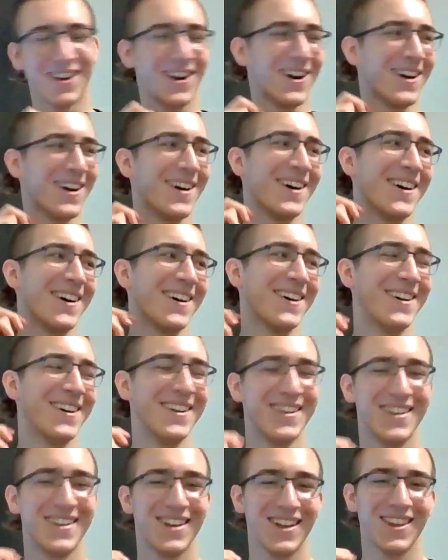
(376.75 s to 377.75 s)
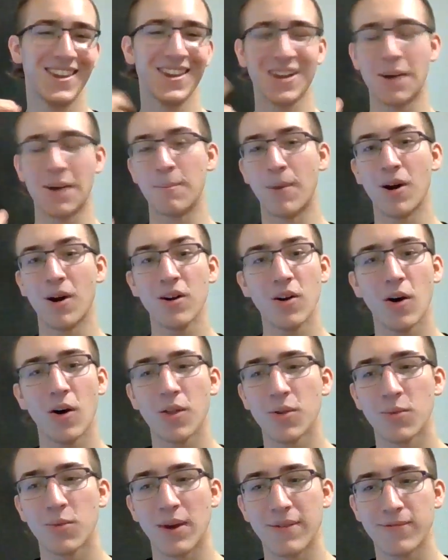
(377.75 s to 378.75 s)
Uh, like among all
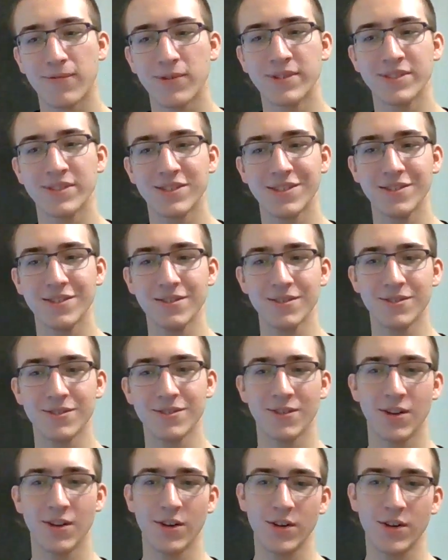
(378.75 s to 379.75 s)
the references